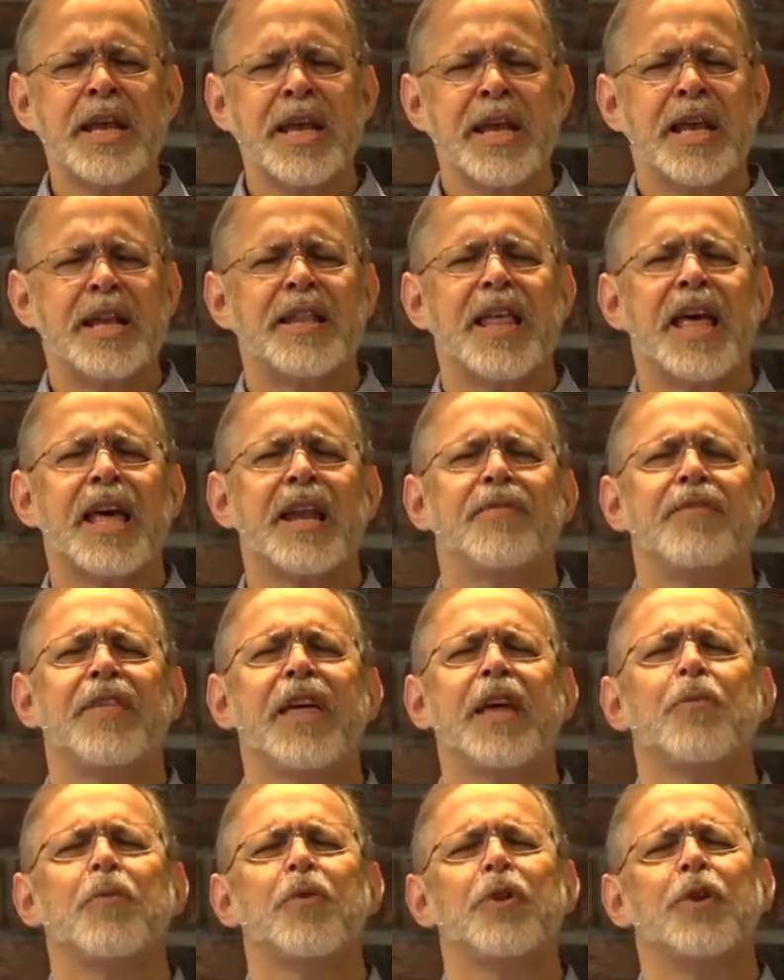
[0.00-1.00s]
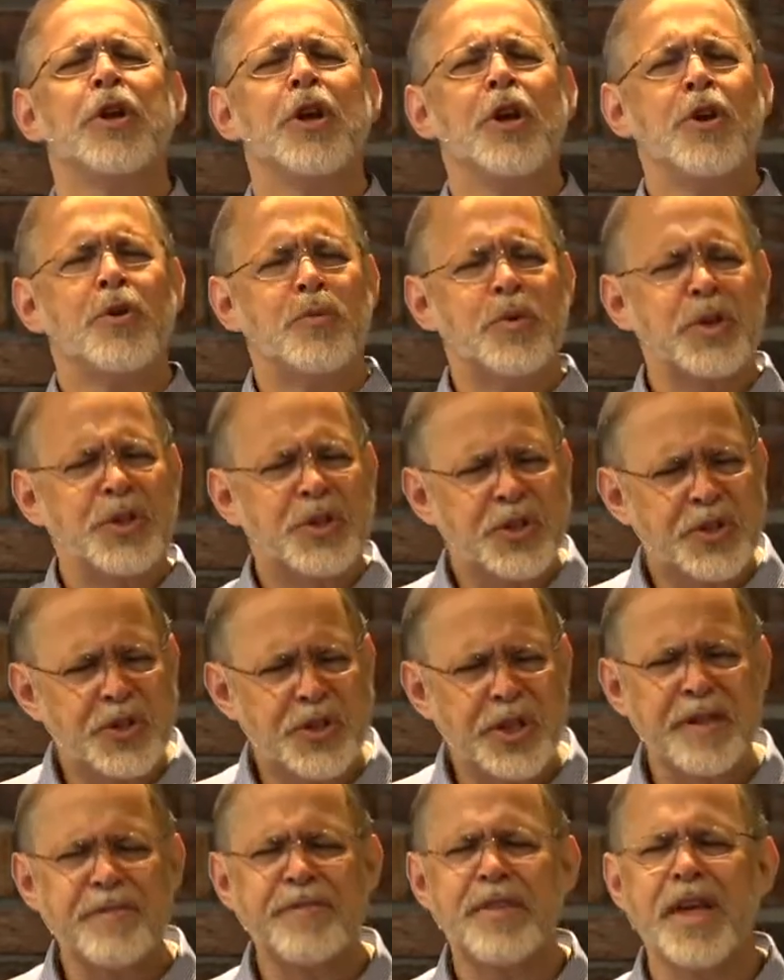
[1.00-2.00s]
and that if they would
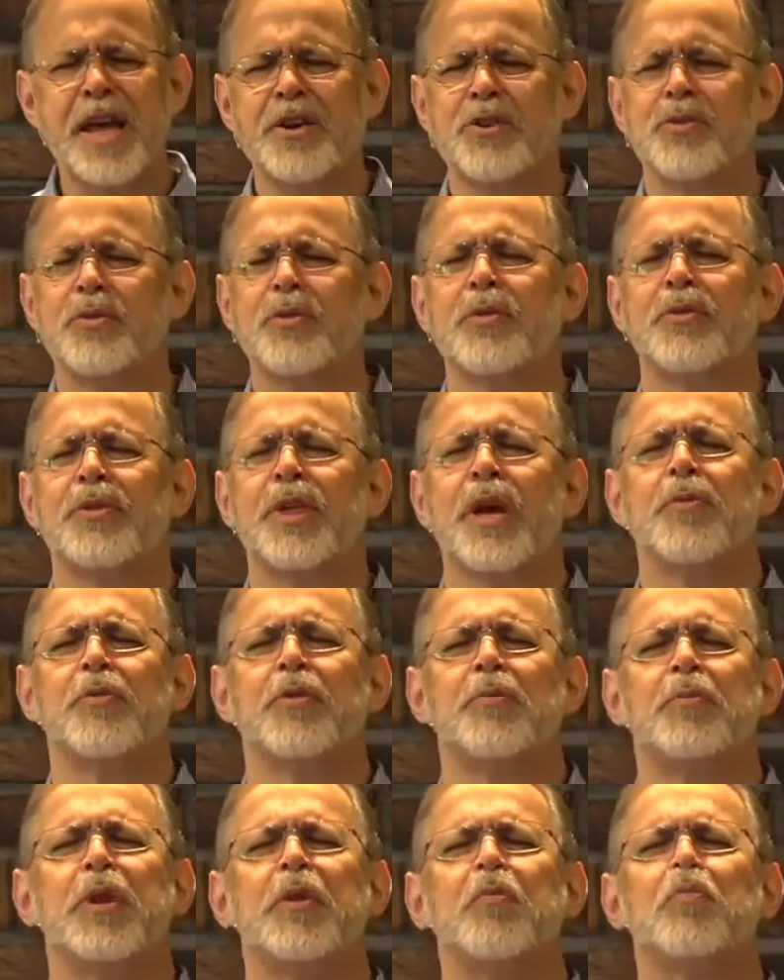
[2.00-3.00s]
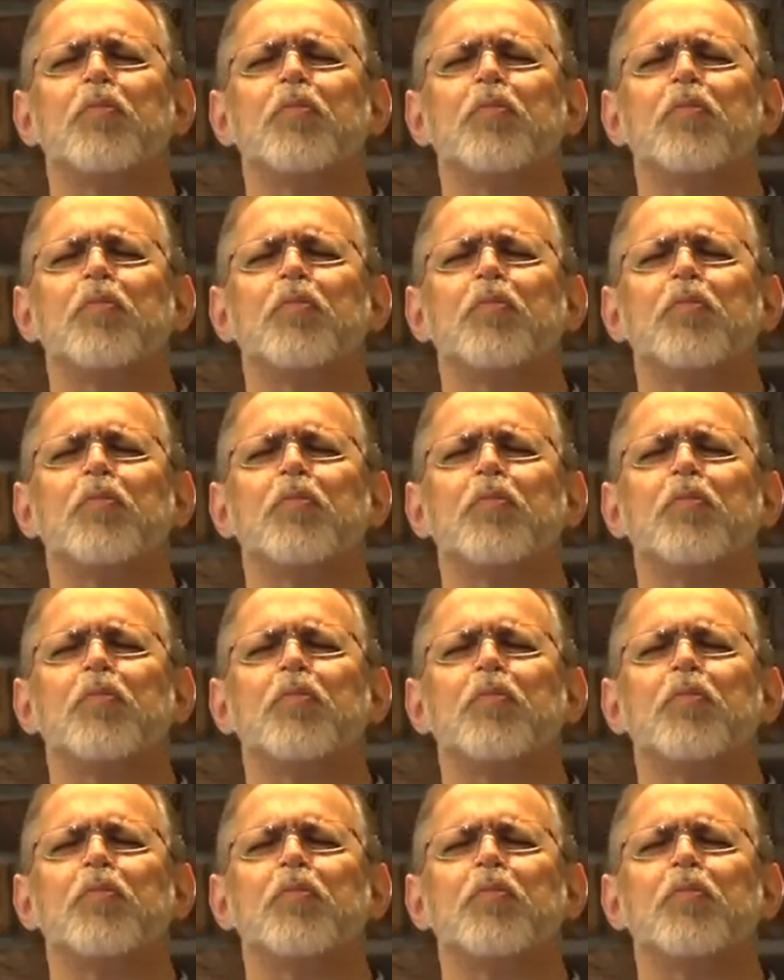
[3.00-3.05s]
receive that truth, they would be